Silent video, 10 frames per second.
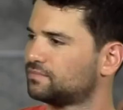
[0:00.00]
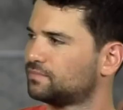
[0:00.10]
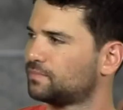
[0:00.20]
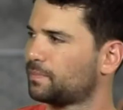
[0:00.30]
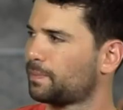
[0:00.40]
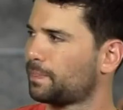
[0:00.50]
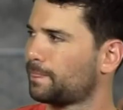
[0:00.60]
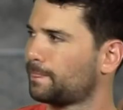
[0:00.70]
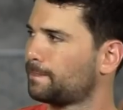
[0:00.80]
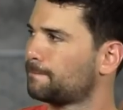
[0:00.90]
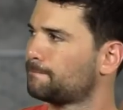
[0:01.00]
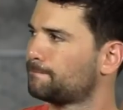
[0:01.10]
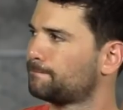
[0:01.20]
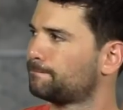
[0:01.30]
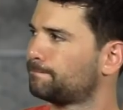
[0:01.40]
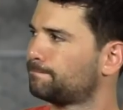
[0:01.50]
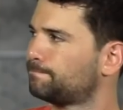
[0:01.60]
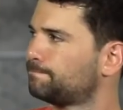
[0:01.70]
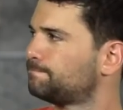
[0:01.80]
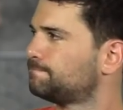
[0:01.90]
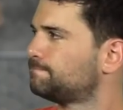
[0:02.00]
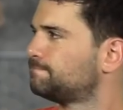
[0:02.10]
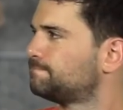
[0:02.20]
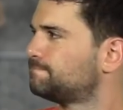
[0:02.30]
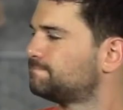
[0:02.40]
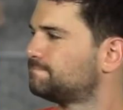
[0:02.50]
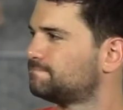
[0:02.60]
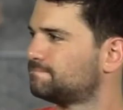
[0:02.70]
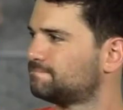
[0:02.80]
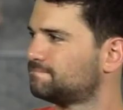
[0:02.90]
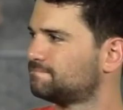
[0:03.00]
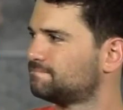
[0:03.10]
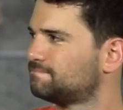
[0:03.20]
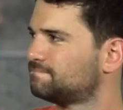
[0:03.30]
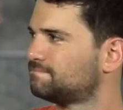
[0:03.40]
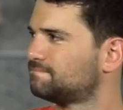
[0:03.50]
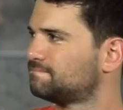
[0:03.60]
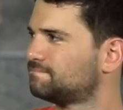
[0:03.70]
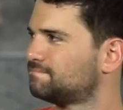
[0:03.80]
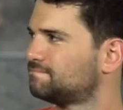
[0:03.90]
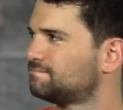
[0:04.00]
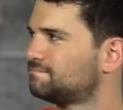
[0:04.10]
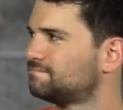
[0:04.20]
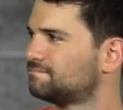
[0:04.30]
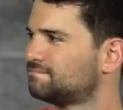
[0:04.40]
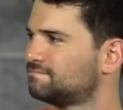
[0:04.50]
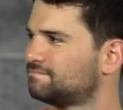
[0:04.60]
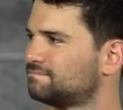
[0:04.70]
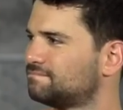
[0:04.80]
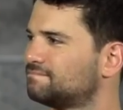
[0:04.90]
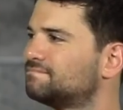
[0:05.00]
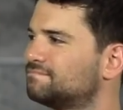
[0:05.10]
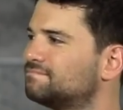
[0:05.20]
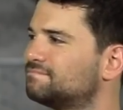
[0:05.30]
[no speech]